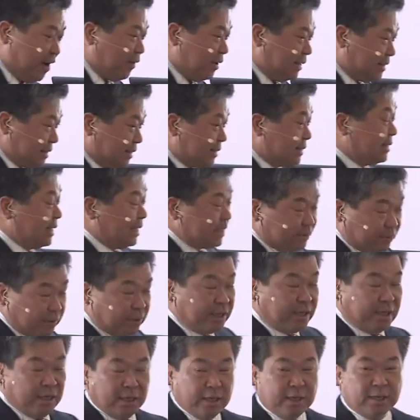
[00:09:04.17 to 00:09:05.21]
successful
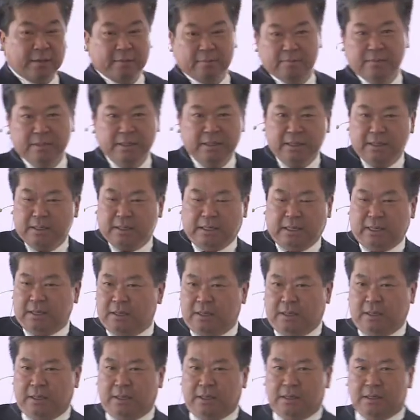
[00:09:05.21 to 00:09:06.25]
king. He,
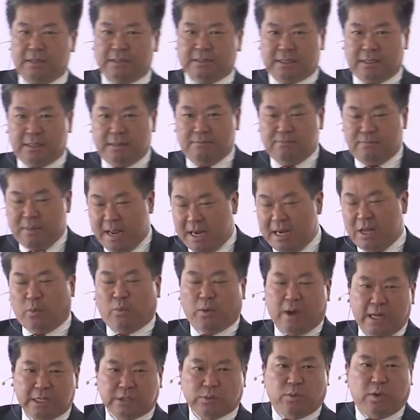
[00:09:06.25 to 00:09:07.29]
he is, in many
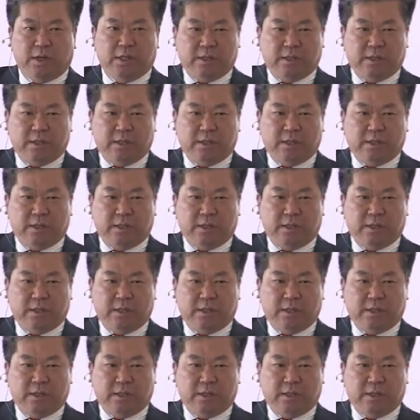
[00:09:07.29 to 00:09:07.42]
ways, one of the